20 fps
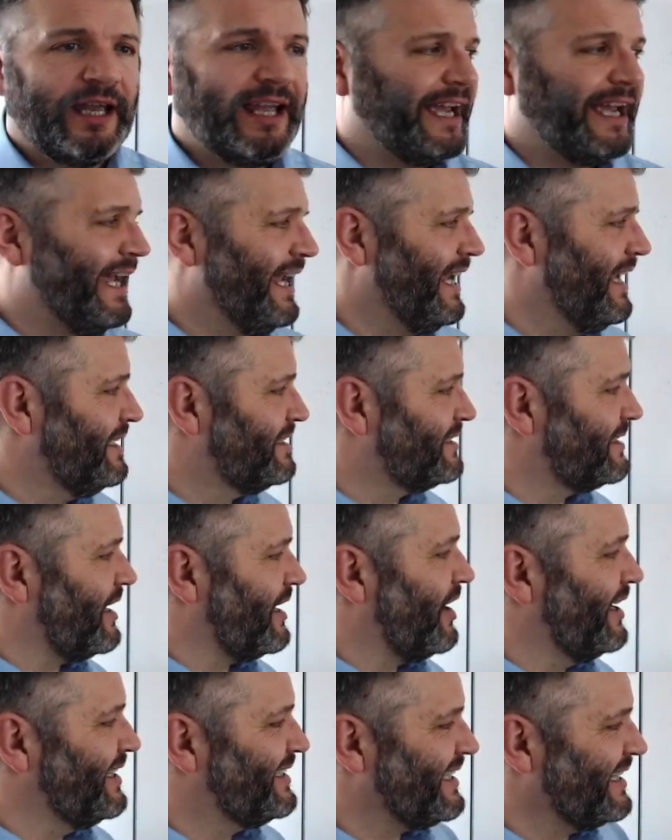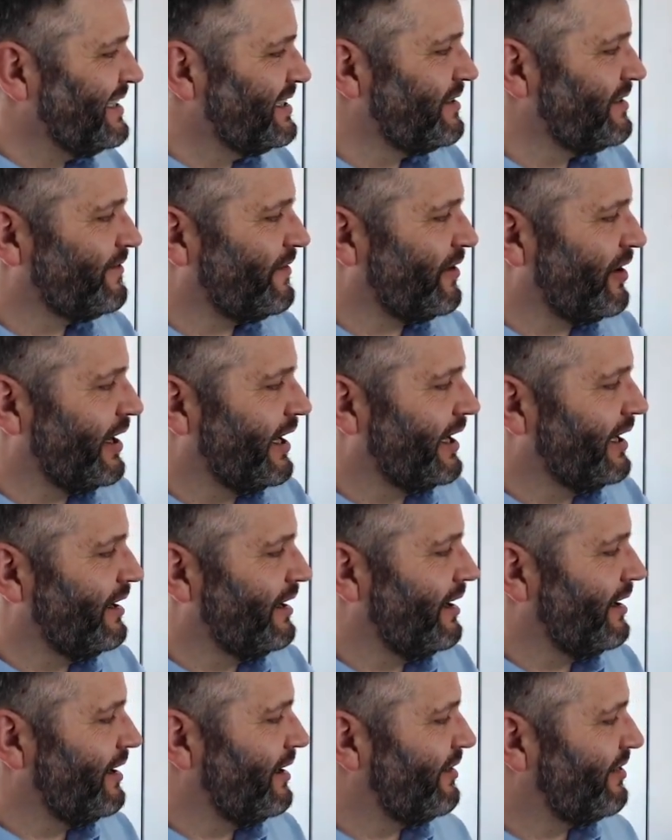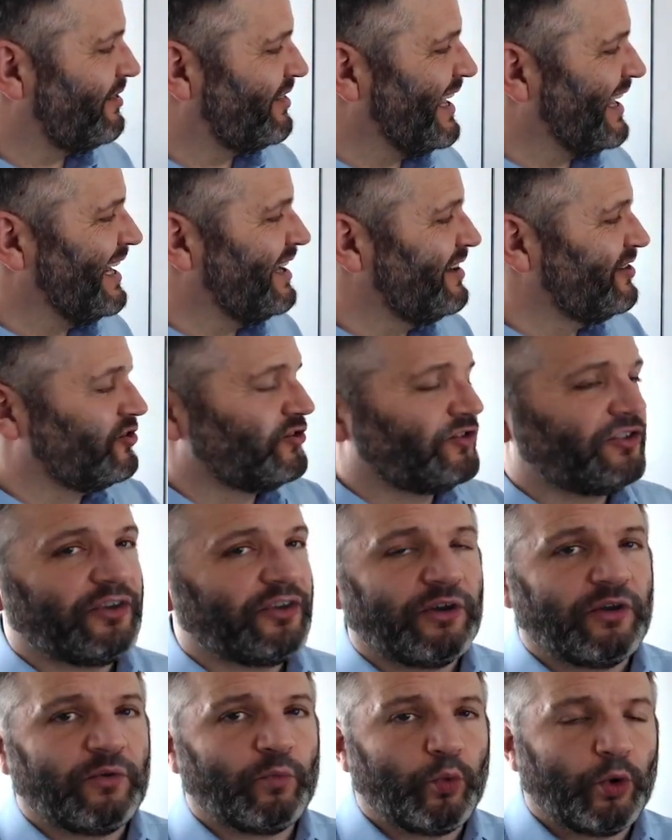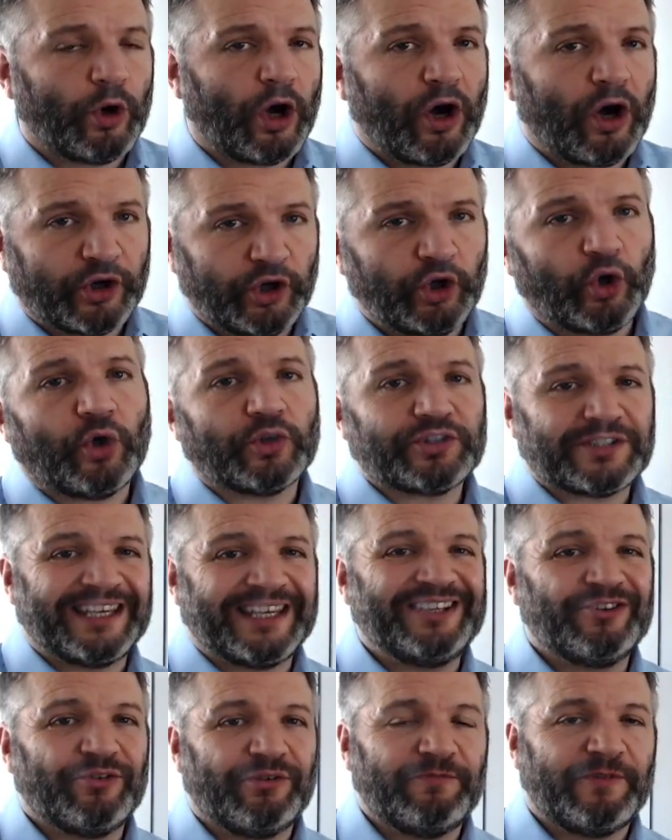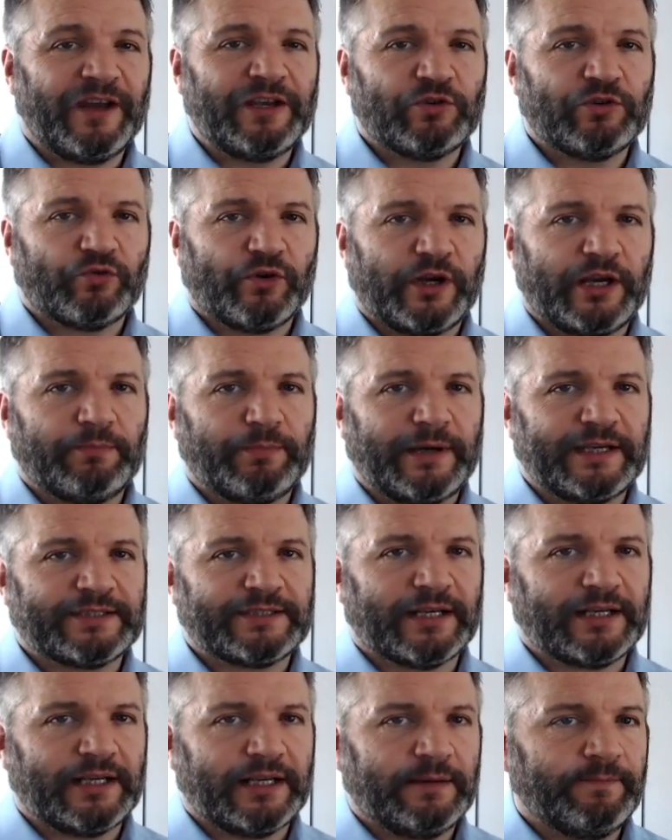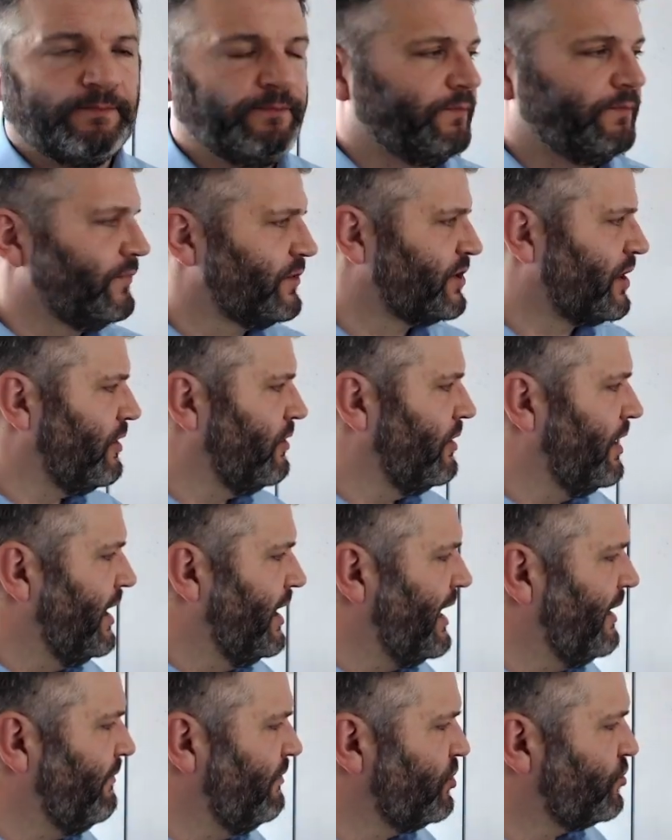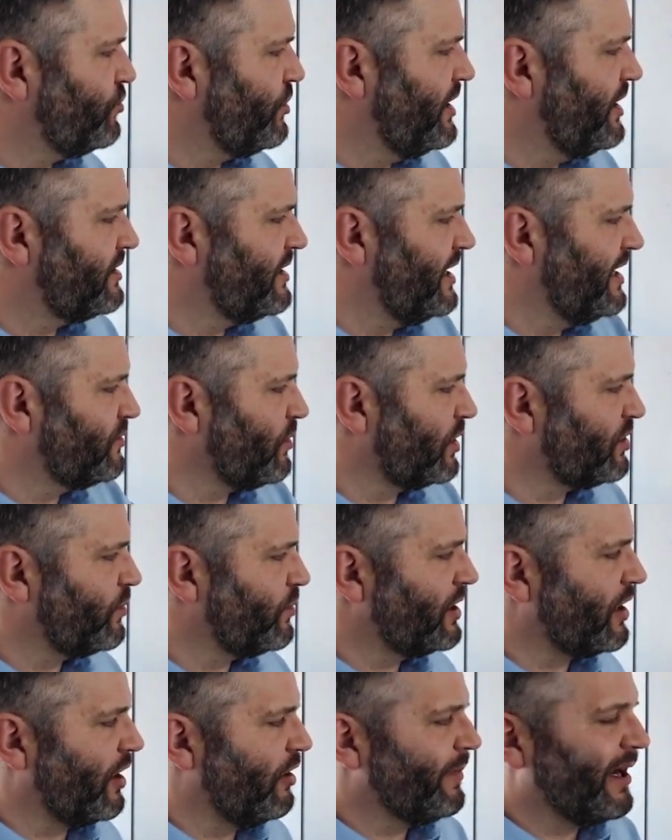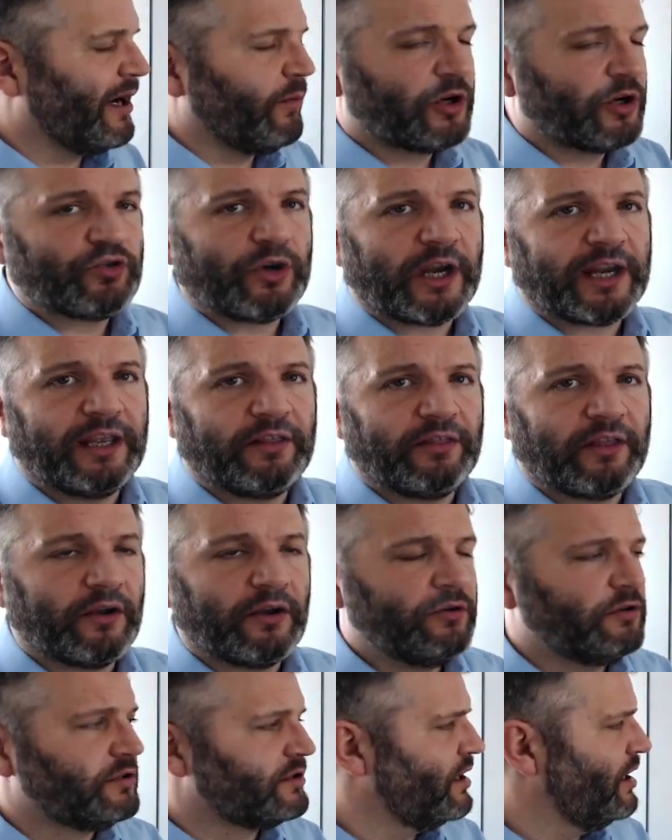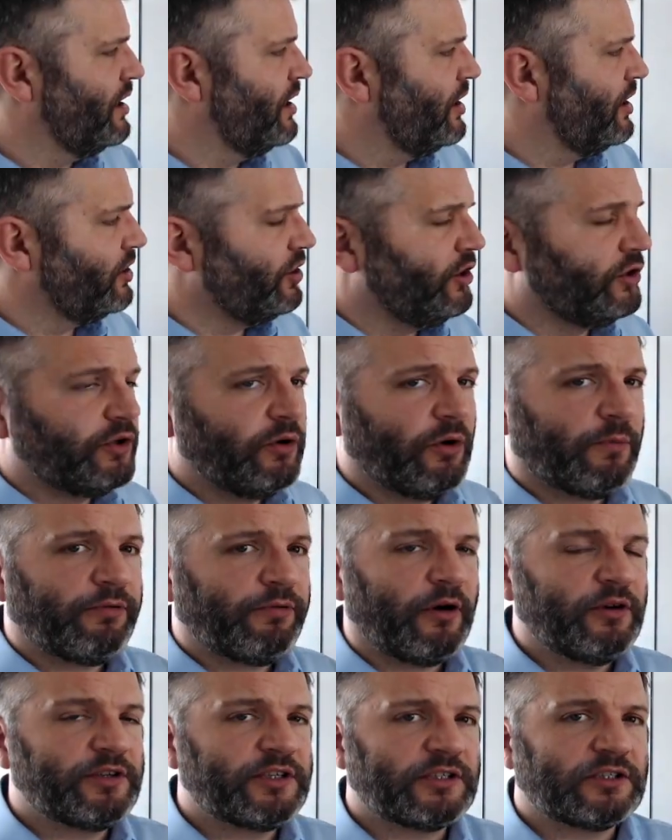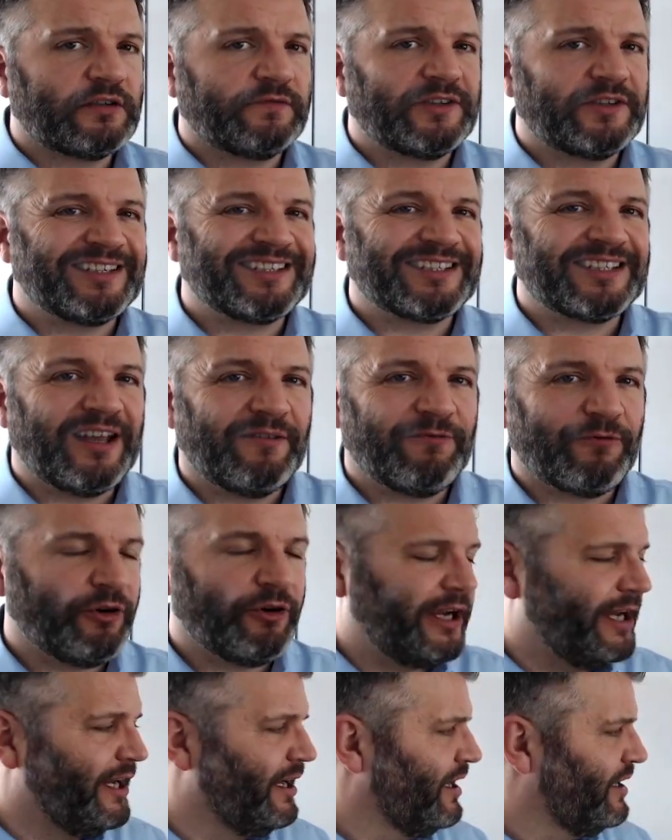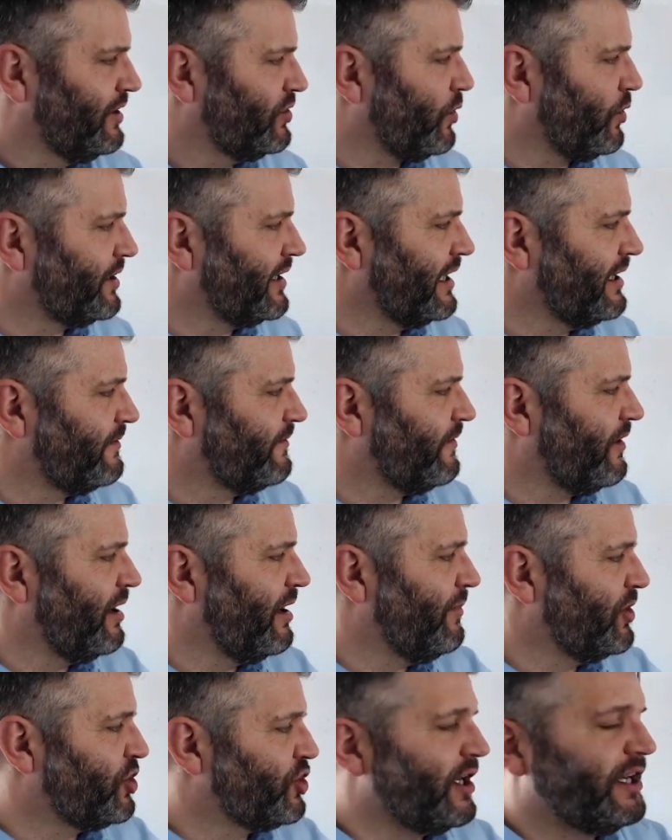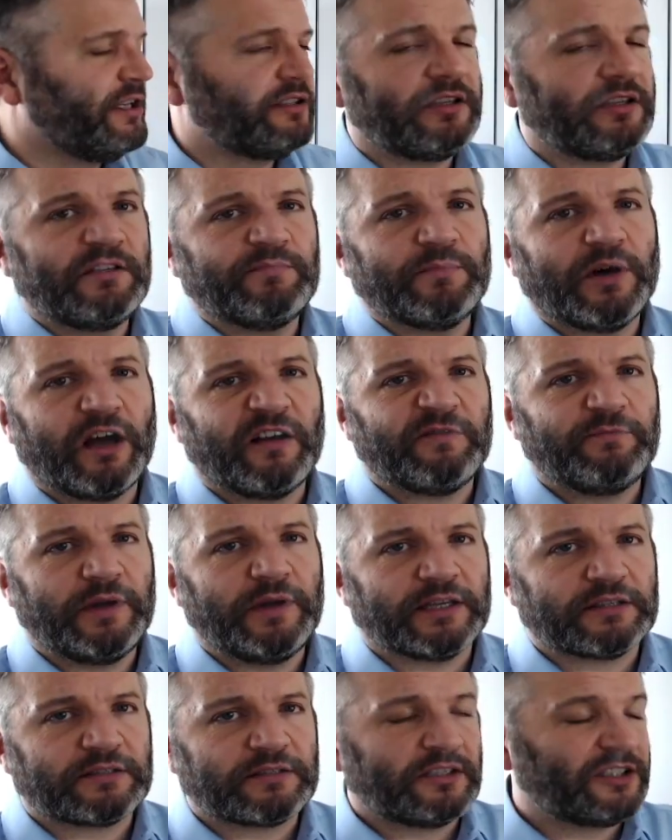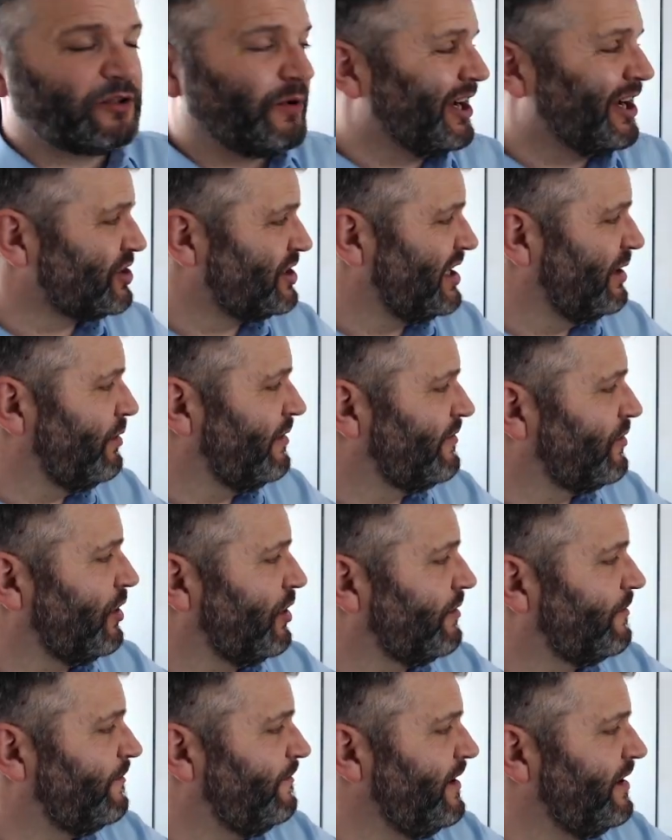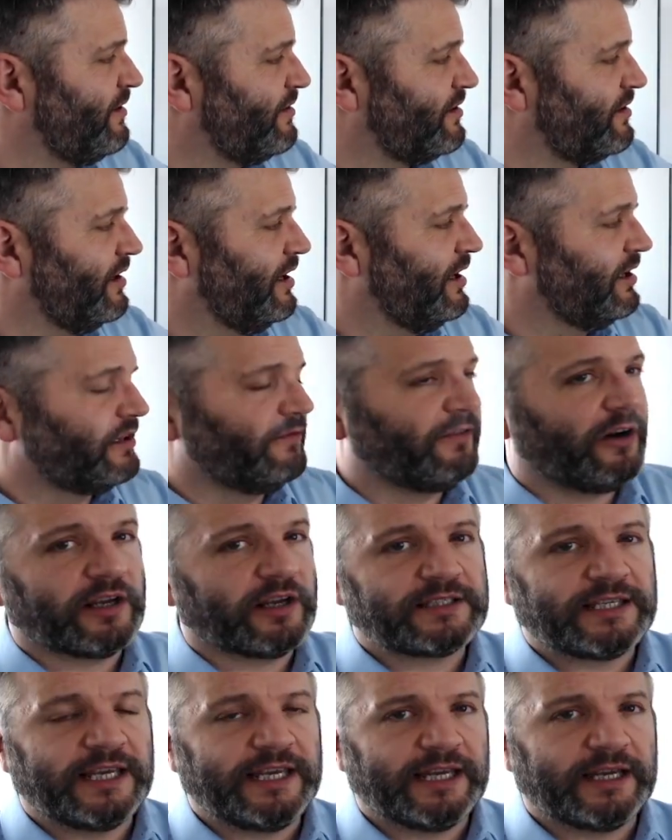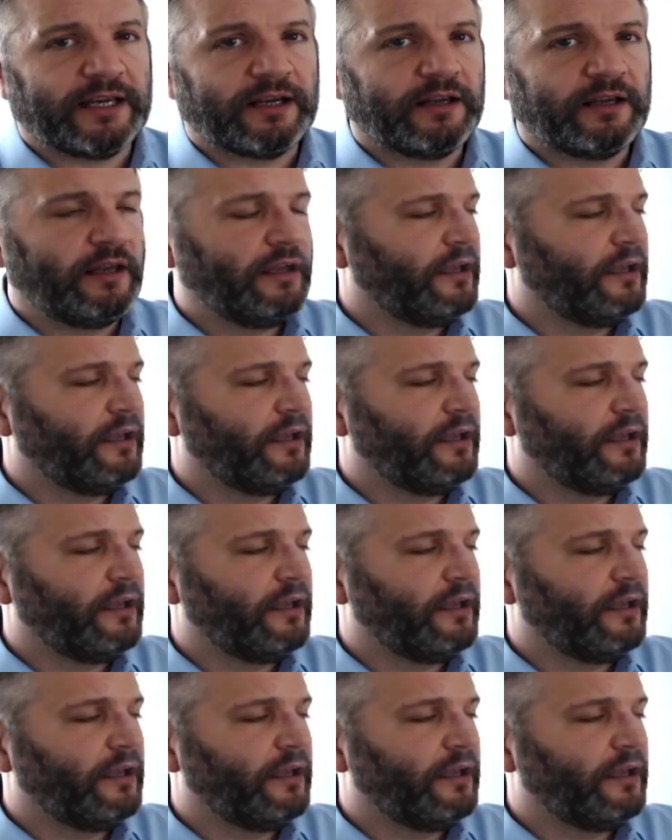is identifying things that are not in your inventory, basically. So inventory is these ones we know about, we're tracking those. You do a process of discovery to identify machines that you might have missed. So actually we've got a fifth device here